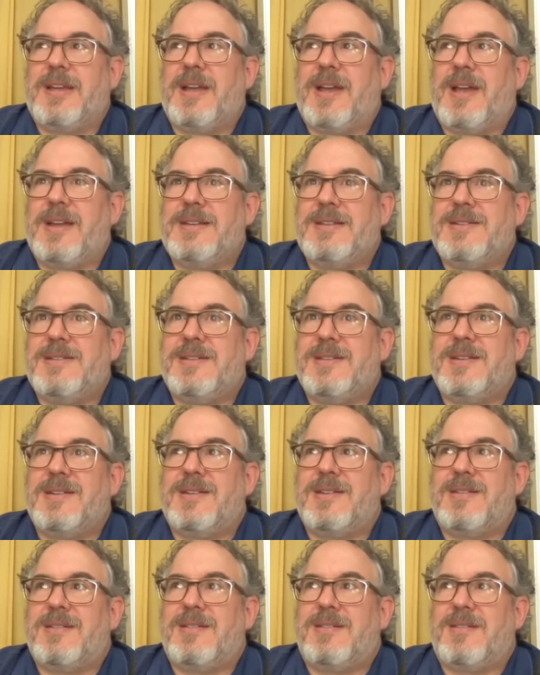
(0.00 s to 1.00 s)

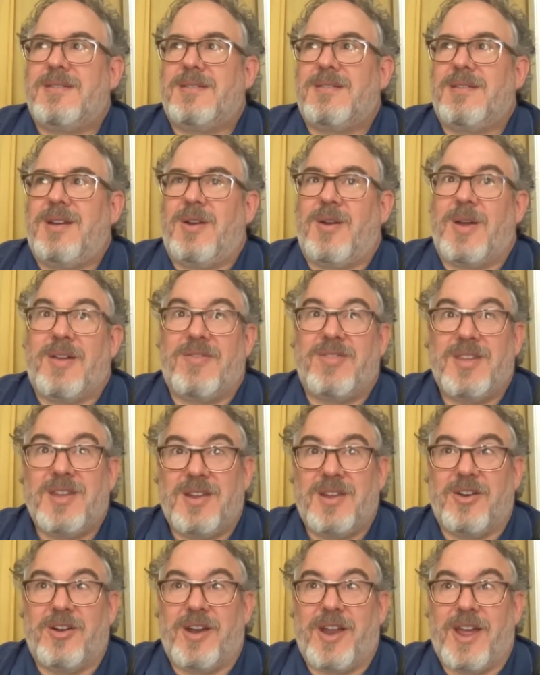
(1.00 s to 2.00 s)
didn't, you know, have the
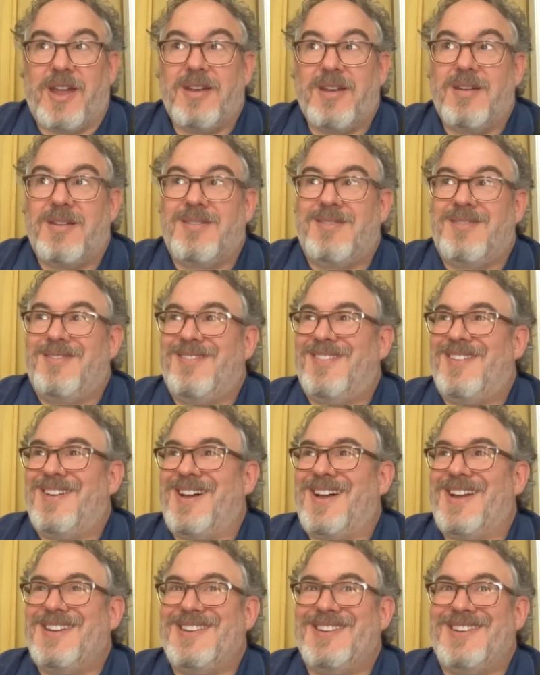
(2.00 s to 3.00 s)
internet.
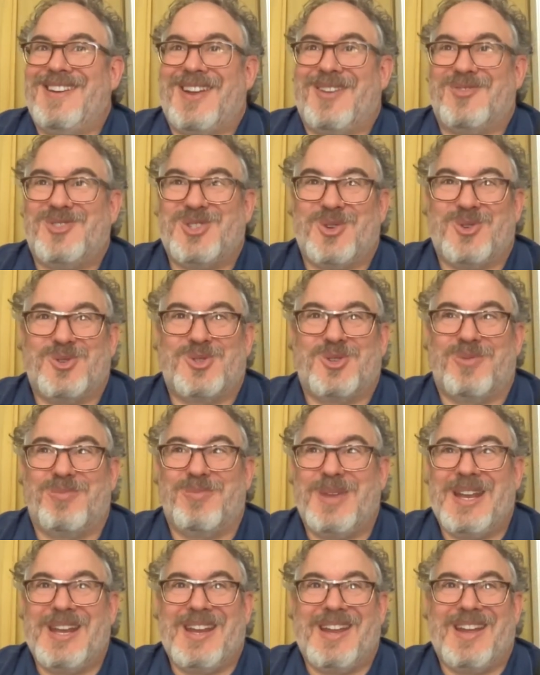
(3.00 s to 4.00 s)
I didn't have social
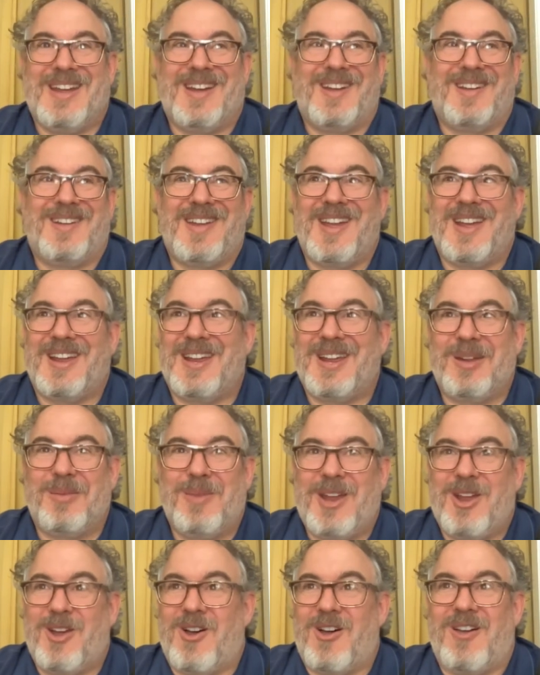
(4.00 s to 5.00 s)
media egging
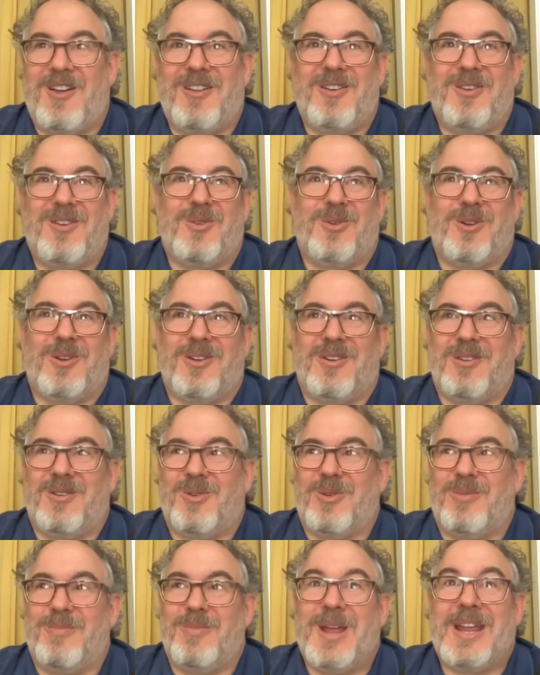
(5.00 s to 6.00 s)
me on
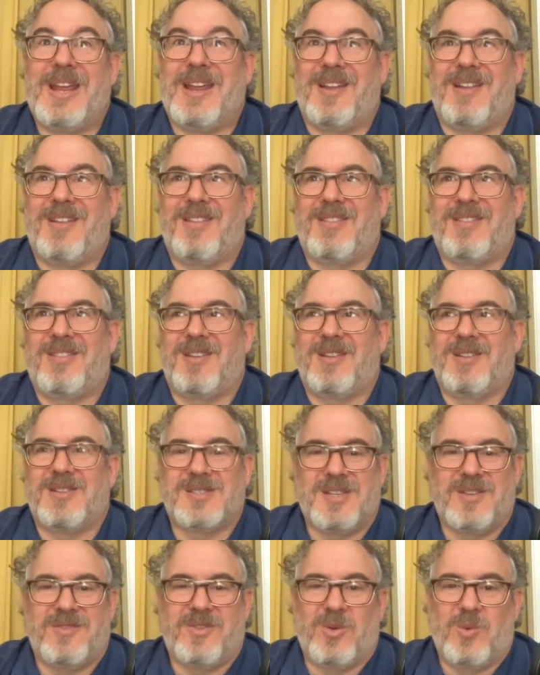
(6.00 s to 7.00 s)
or making
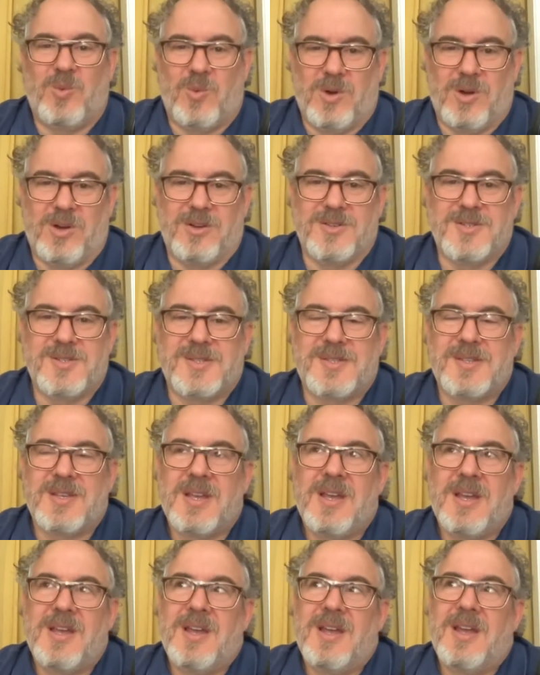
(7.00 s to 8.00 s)
things even worse.
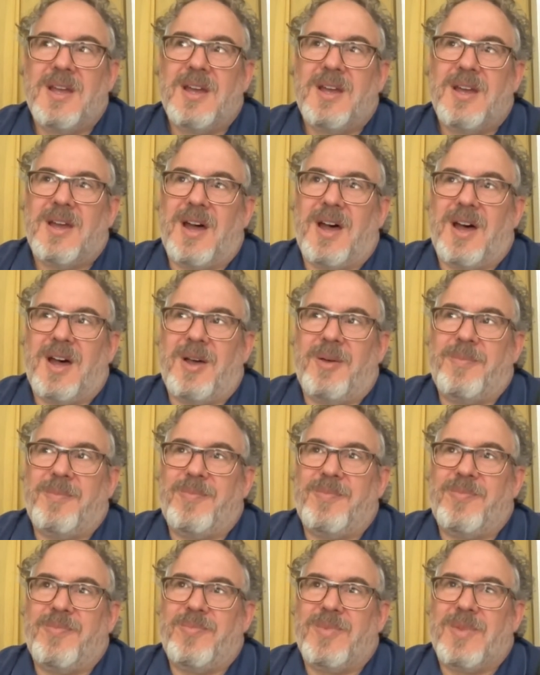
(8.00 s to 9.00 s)

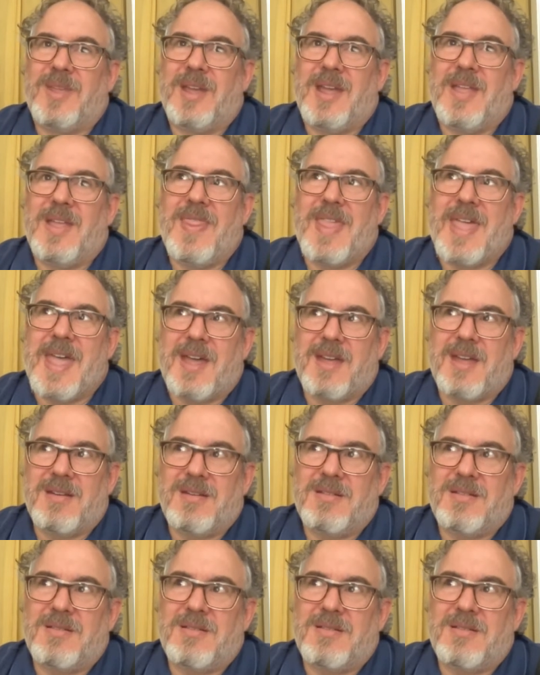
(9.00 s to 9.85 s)
And that